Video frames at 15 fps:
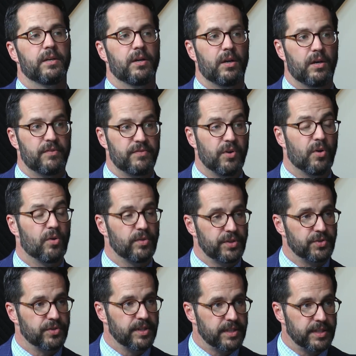of the Holy
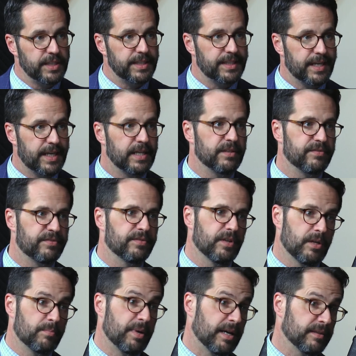Trinity kind of
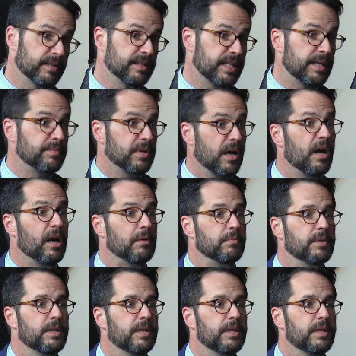about the same time.